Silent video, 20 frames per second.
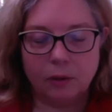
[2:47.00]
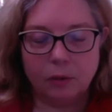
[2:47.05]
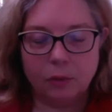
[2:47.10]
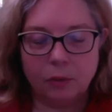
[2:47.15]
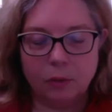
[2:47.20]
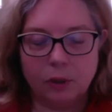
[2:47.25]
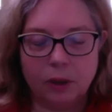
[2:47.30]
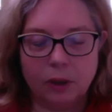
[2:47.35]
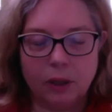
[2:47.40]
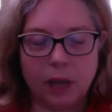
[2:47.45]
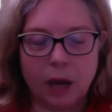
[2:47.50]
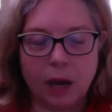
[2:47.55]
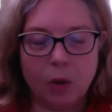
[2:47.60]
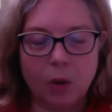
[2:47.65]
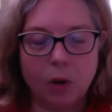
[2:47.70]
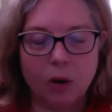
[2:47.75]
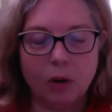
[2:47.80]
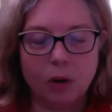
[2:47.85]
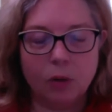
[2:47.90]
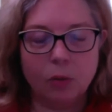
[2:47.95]
we allow
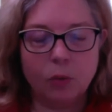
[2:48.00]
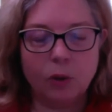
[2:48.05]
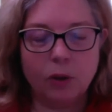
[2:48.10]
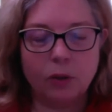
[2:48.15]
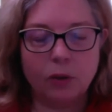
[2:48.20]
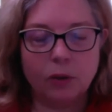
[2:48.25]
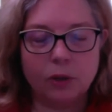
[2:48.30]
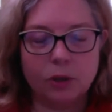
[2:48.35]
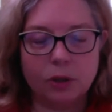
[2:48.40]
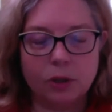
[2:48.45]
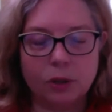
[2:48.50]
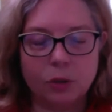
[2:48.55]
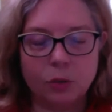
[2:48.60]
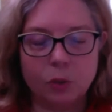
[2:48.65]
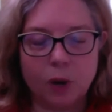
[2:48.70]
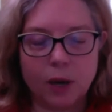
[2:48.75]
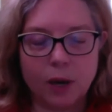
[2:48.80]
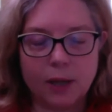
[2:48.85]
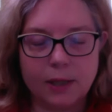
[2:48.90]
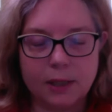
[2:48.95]
our awareness to
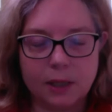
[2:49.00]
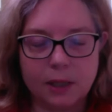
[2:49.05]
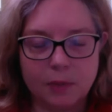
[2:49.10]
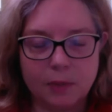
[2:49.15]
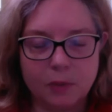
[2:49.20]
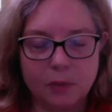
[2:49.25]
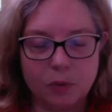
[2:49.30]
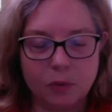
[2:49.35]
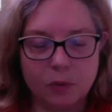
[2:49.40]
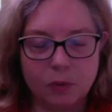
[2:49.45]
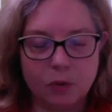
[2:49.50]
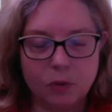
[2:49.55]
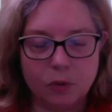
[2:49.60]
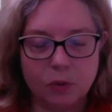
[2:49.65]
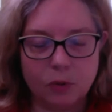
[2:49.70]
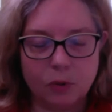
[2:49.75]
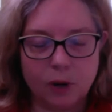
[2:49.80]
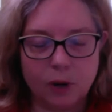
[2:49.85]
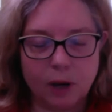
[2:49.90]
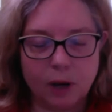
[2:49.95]
rise up through the
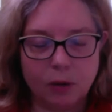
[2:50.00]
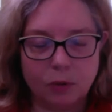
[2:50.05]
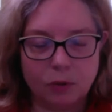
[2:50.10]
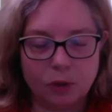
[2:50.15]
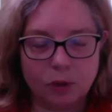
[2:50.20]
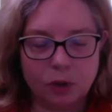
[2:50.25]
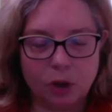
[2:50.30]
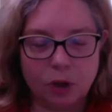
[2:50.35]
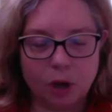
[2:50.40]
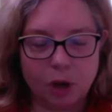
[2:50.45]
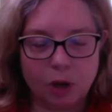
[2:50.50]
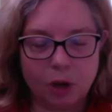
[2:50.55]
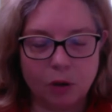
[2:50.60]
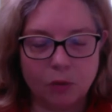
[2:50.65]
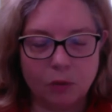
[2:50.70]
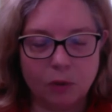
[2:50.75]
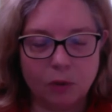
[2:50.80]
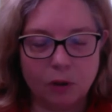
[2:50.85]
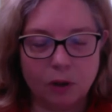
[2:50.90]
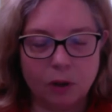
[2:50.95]
crown
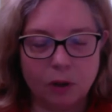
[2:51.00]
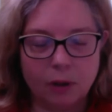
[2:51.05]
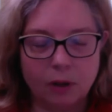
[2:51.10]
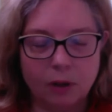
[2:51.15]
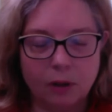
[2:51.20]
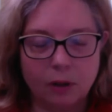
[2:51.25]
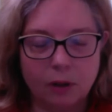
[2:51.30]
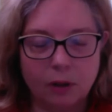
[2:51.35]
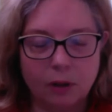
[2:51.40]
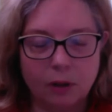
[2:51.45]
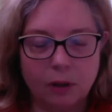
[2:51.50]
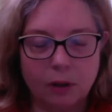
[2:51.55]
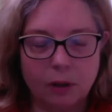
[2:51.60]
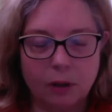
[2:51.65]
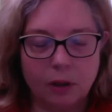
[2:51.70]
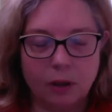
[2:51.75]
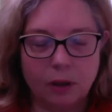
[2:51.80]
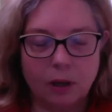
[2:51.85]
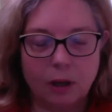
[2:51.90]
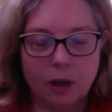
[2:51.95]
chakra,
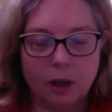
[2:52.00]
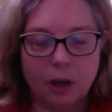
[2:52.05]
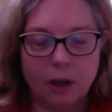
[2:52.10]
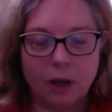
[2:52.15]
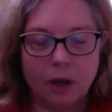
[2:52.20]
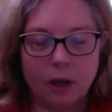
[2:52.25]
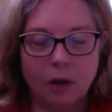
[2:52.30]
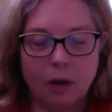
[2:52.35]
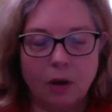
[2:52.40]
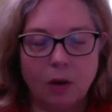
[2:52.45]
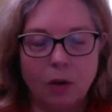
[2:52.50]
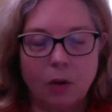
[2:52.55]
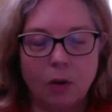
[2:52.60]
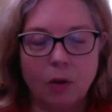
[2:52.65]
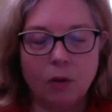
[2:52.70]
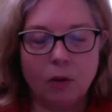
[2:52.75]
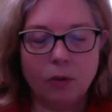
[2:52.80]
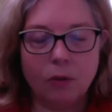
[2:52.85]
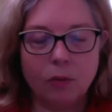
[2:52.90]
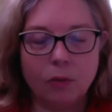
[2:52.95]

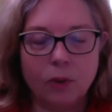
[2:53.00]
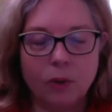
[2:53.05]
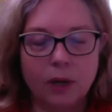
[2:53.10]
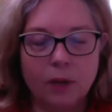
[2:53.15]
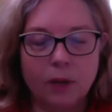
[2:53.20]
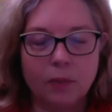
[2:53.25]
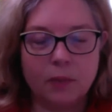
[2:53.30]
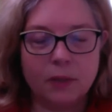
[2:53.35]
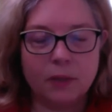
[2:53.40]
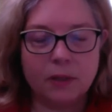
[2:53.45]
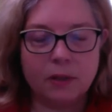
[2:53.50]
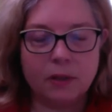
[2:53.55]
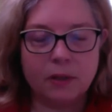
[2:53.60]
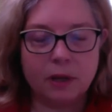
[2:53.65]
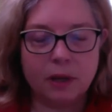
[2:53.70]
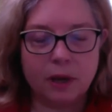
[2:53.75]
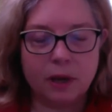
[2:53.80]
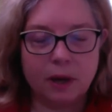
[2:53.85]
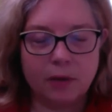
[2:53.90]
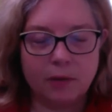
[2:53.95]
all the way up into the
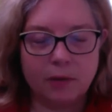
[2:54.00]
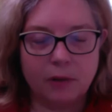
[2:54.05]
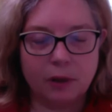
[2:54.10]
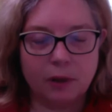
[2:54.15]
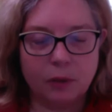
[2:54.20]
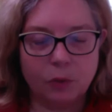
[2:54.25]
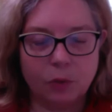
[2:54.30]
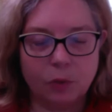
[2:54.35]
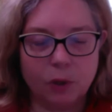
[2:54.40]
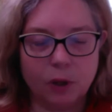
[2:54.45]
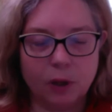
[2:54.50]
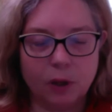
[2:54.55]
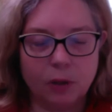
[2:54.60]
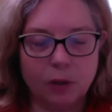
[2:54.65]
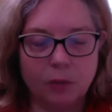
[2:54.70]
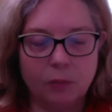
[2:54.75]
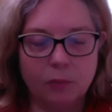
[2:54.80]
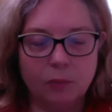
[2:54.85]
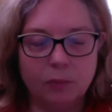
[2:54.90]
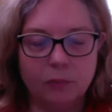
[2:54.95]
heavenly
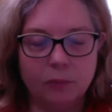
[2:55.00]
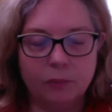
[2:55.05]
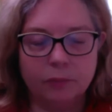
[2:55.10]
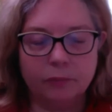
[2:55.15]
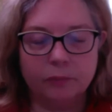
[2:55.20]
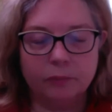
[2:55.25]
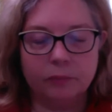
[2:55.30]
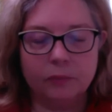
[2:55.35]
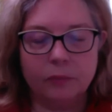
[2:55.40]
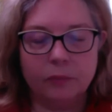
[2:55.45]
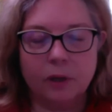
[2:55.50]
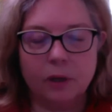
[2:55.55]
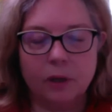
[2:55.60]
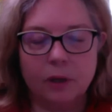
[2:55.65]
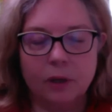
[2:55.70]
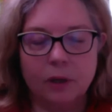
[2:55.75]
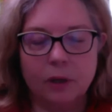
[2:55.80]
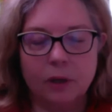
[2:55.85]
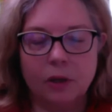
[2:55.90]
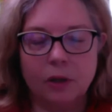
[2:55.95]
realm,
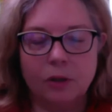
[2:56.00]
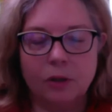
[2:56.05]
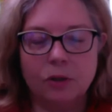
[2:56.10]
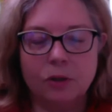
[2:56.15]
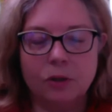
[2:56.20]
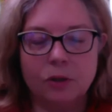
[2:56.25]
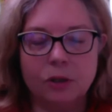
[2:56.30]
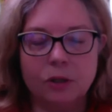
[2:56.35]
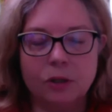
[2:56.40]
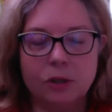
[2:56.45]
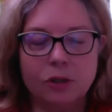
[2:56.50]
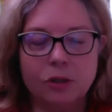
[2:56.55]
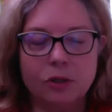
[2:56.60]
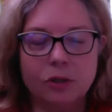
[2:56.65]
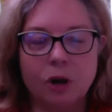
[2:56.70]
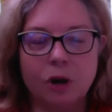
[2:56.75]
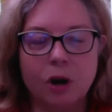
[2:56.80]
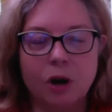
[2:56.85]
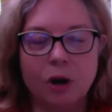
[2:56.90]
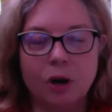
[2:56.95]
to the
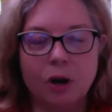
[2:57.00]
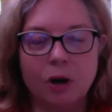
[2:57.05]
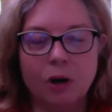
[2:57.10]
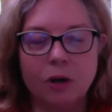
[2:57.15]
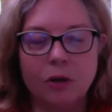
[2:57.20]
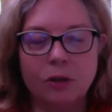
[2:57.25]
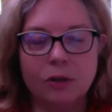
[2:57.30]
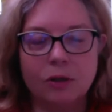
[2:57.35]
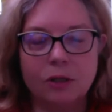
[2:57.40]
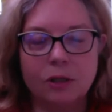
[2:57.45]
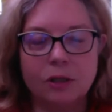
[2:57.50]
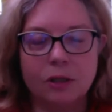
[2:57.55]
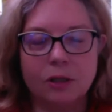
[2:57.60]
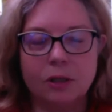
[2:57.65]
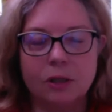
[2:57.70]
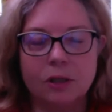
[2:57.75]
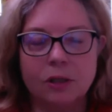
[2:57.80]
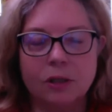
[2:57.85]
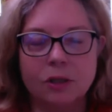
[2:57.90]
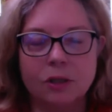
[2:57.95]
stars and the
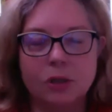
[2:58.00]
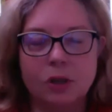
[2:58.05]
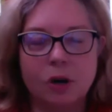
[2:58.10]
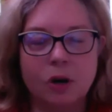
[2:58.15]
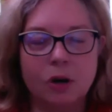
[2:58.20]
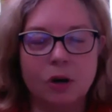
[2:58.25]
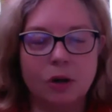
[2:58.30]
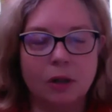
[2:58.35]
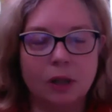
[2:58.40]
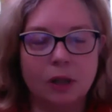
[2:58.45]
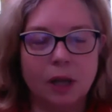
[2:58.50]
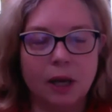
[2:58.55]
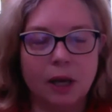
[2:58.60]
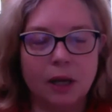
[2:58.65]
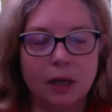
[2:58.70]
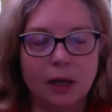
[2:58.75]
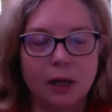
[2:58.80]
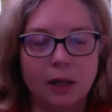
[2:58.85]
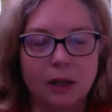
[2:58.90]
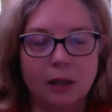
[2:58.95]

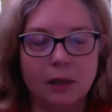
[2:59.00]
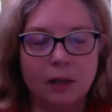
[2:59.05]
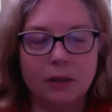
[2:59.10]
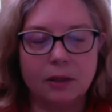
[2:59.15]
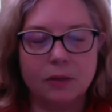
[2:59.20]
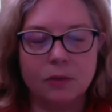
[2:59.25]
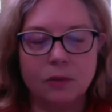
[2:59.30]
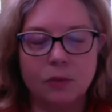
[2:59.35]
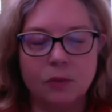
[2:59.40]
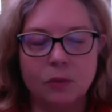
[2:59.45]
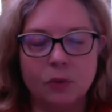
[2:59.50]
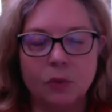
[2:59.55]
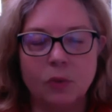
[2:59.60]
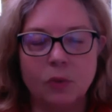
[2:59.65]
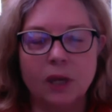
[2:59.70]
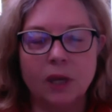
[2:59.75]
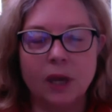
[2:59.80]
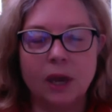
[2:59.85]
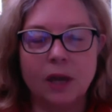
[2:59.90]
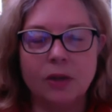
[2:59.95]
starlight, where we
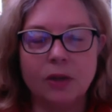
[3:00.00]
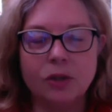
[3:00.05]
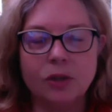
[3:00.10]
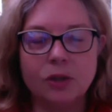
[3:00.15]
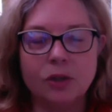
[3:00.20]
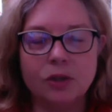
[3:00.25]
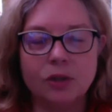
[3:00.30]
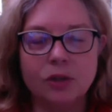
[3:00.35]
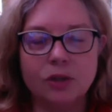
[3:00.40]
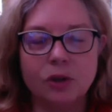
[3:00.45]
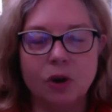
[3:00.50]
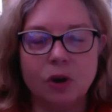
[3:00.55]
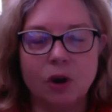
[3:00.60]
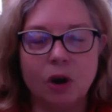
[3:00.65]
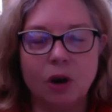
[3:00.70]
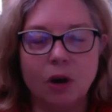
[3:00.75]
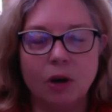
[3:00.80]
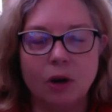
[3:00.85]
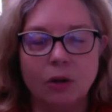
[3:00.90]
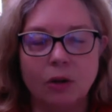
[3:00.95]
catch a
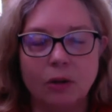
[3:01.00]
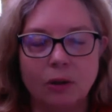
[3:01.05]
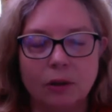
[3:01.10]
star.